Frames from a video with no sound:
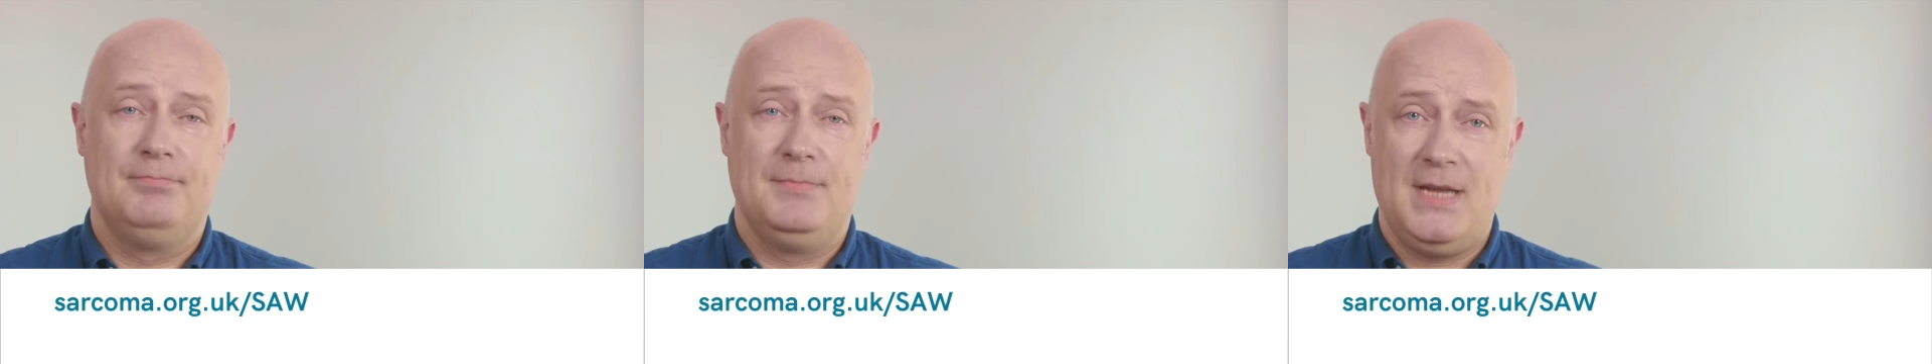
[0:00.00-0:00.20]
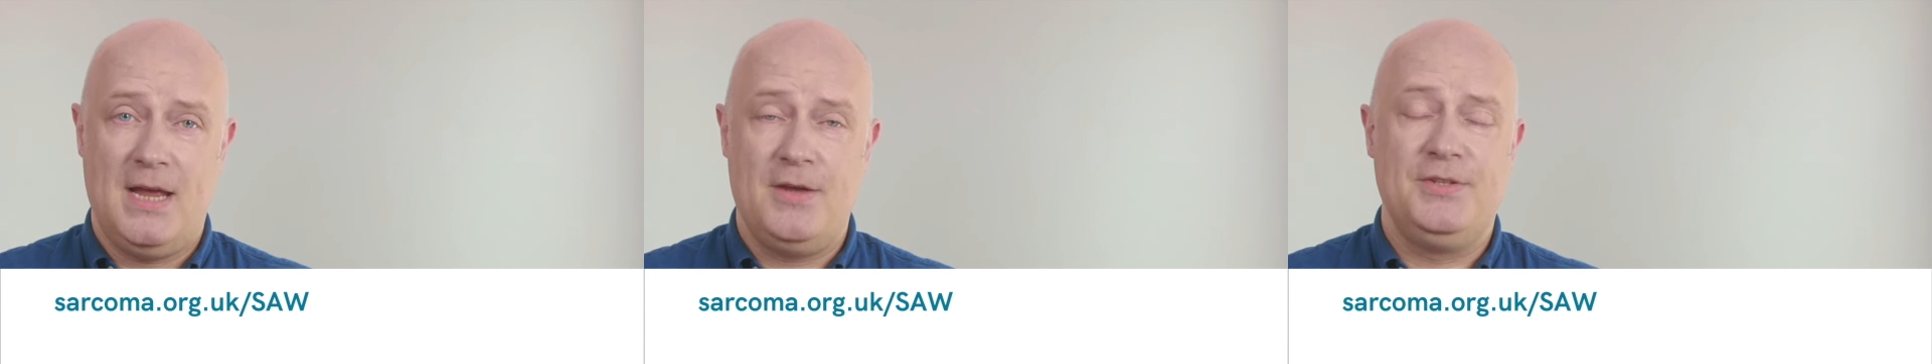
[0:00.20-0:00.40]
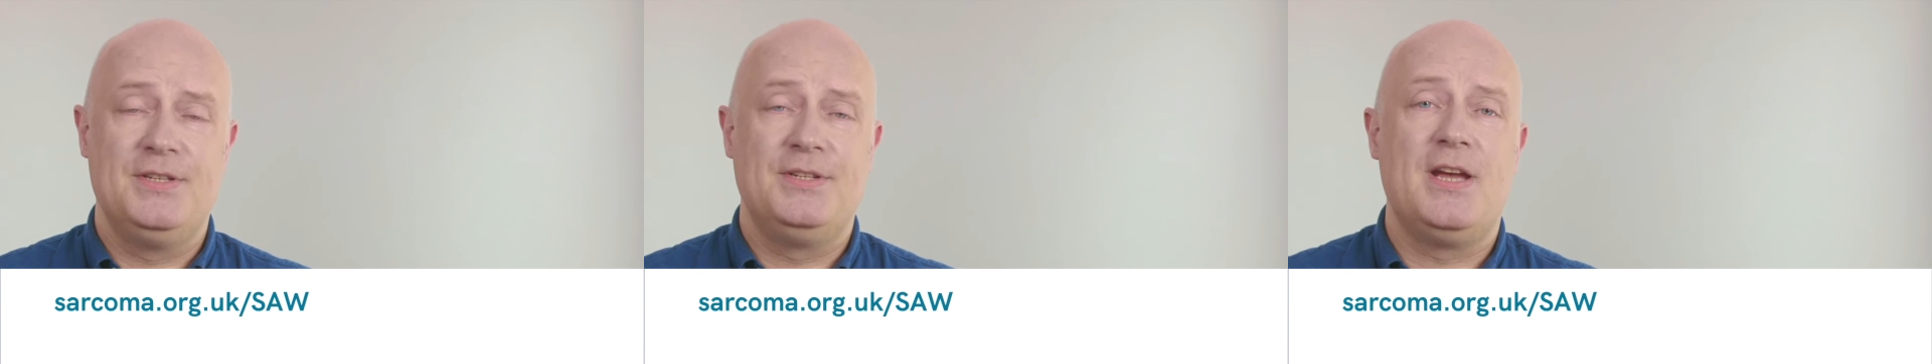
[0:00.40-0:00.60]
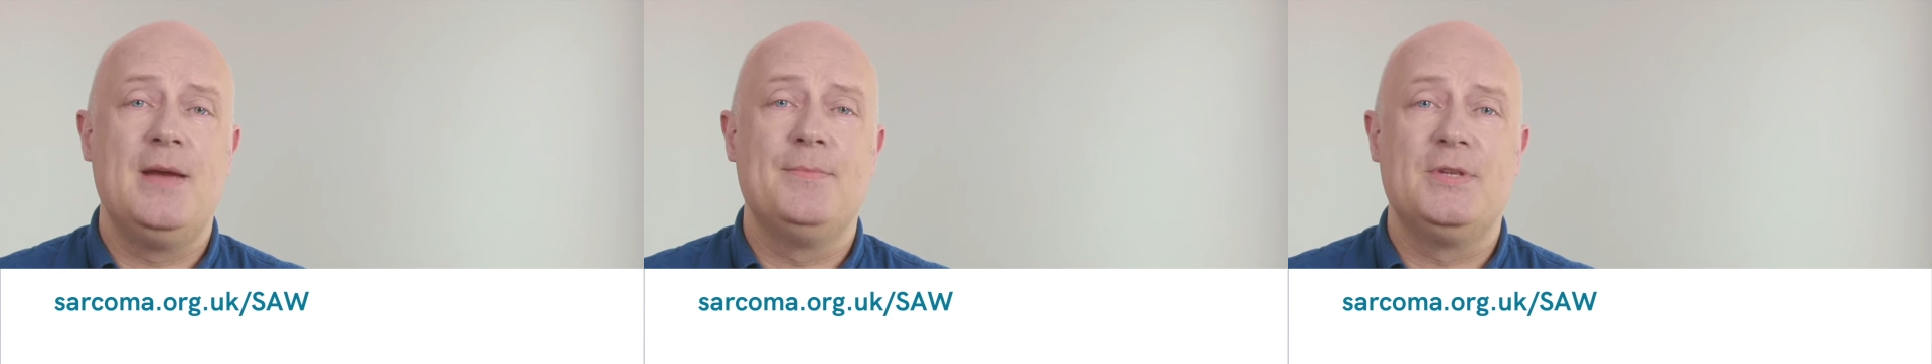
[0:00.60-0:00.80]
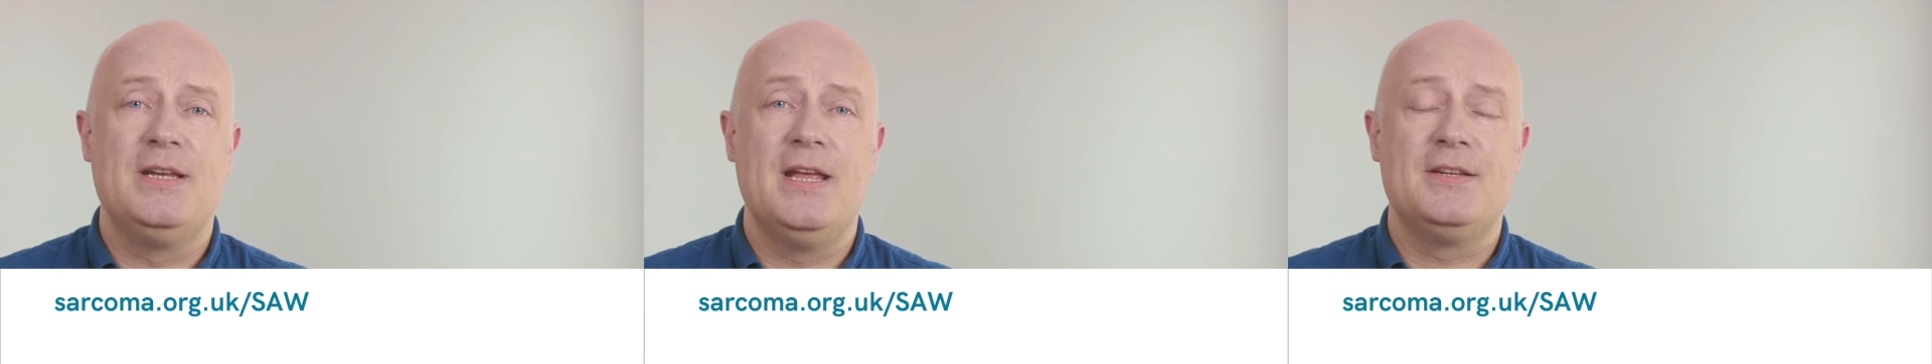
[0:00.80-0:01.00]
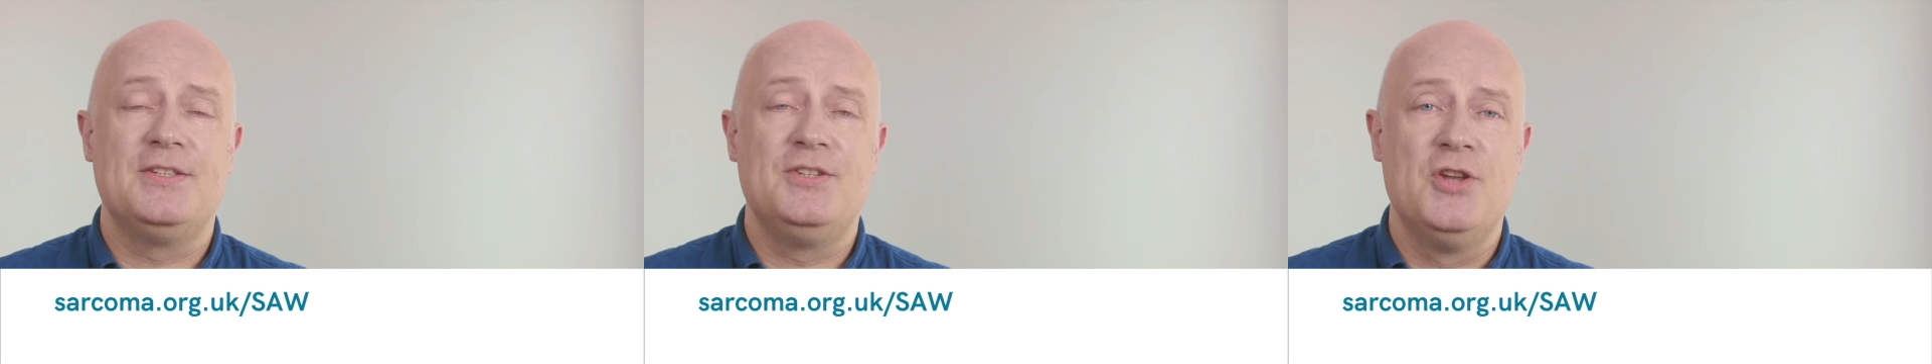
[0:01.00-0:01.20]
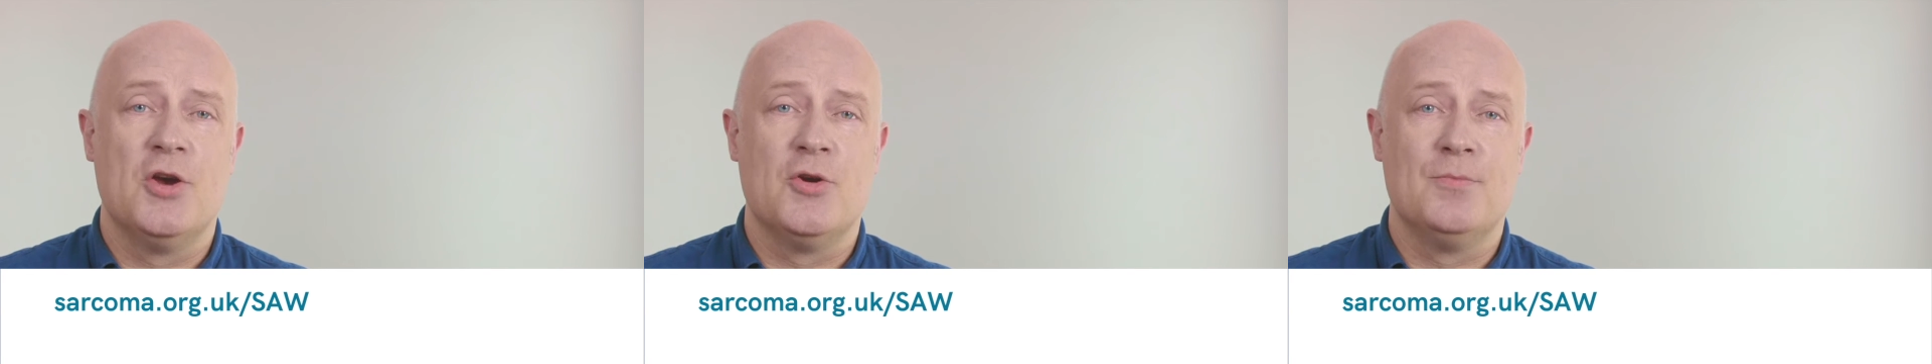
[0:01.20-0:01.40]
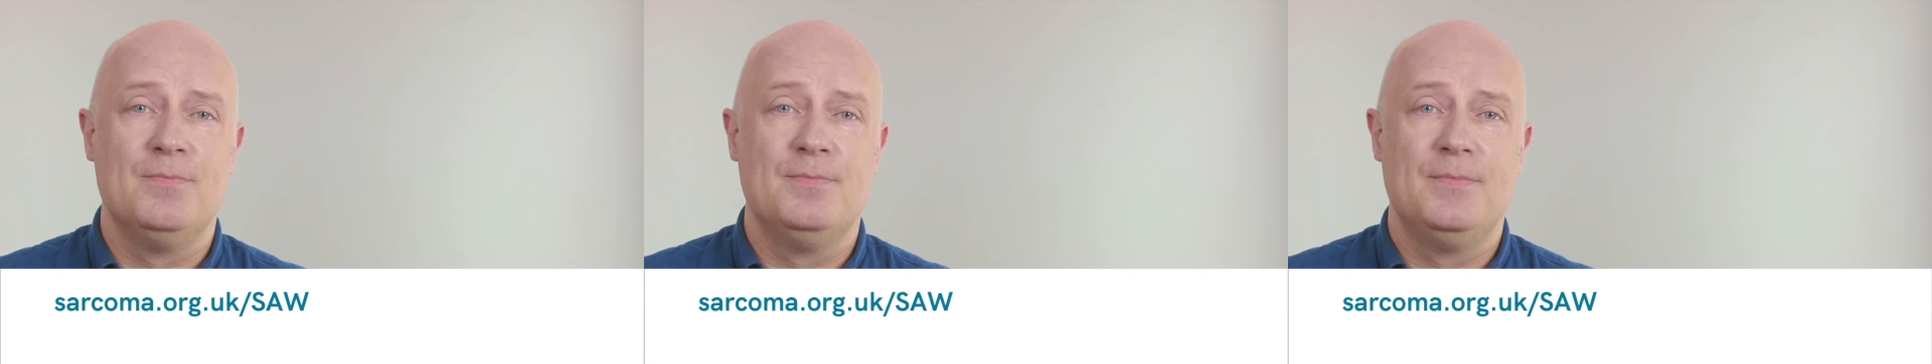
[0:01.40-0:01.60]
Now's the time to let us know.